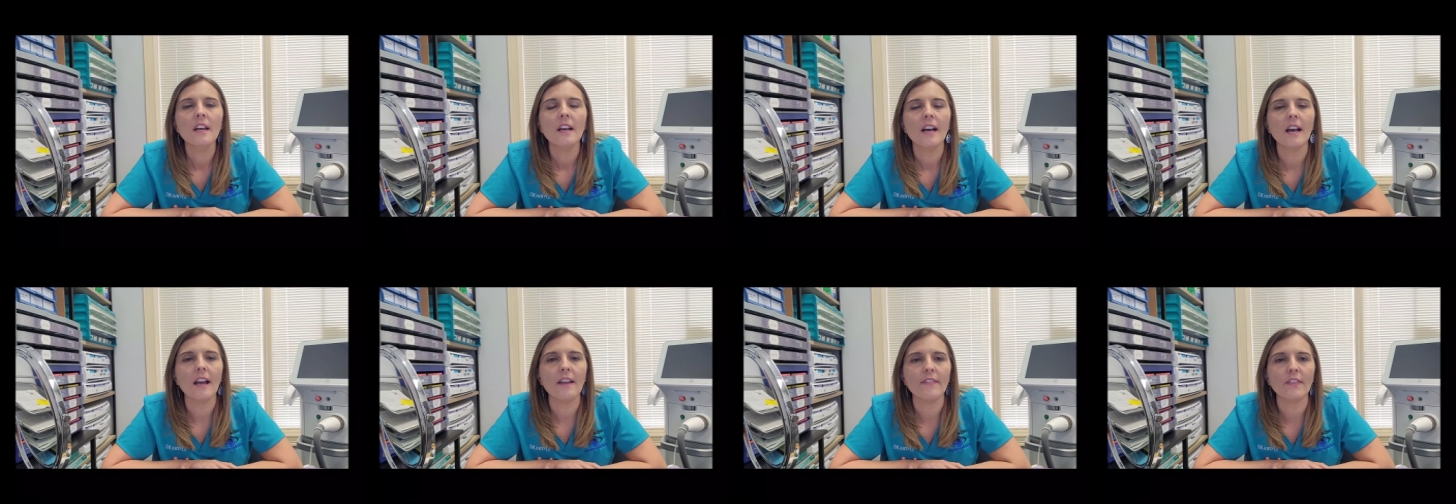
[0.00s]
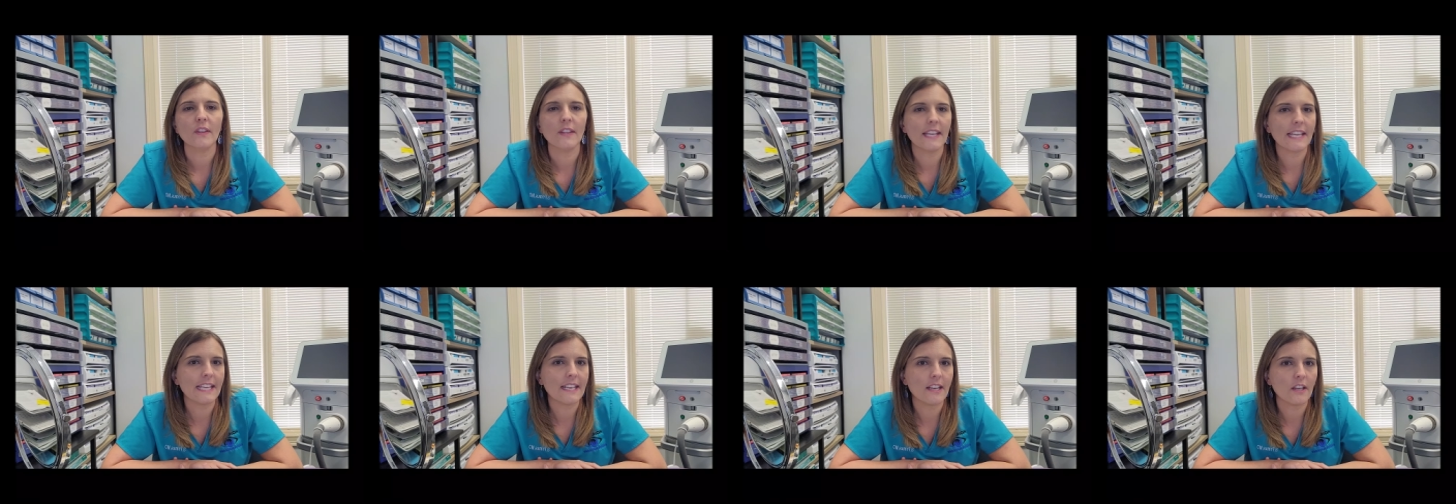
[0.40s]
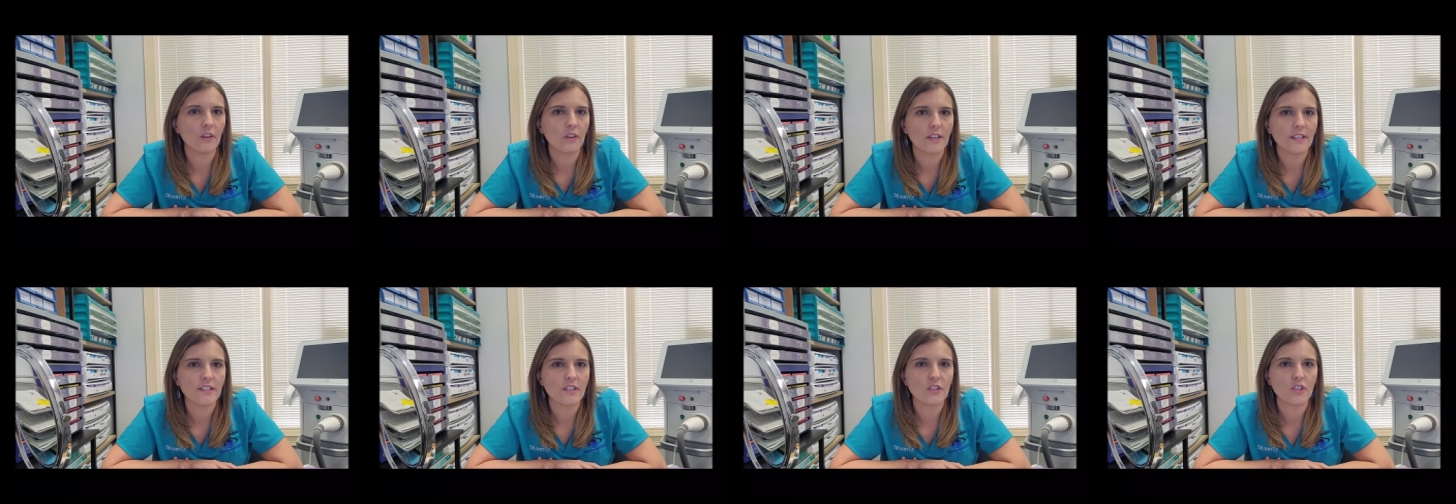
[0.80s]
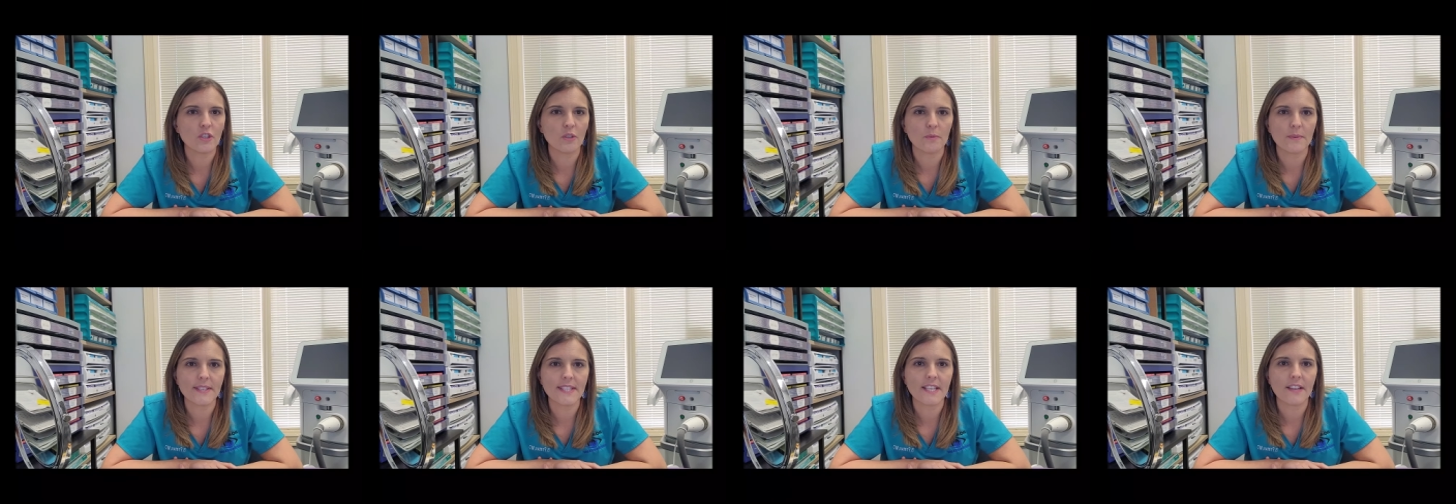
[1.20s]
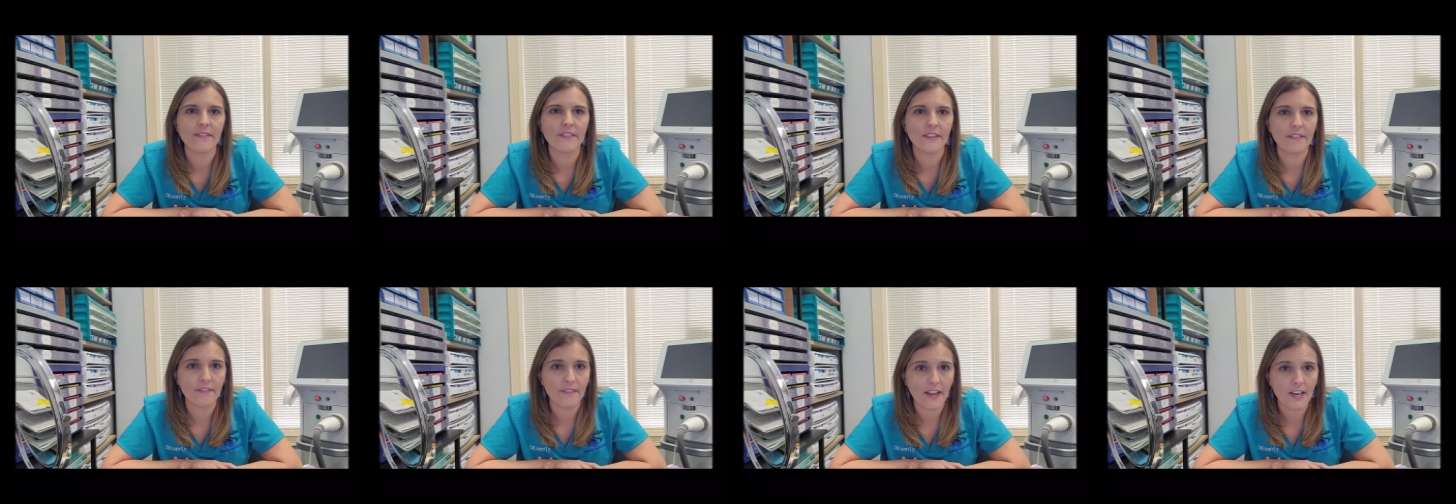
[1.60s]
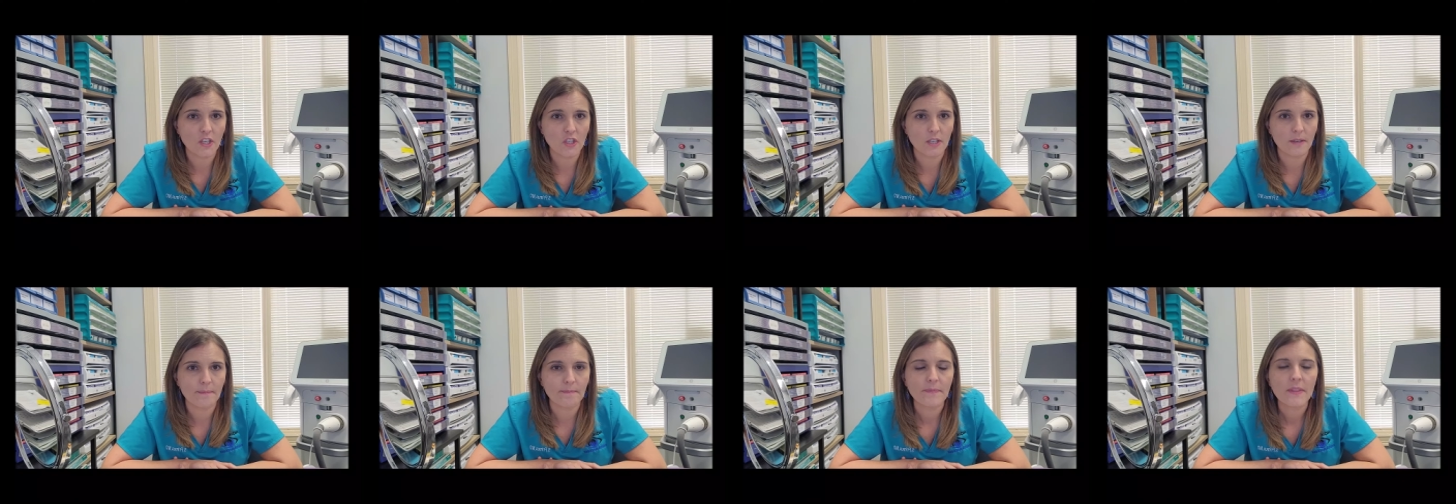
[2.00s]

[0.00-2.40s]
I feel like it increases your risk of infection.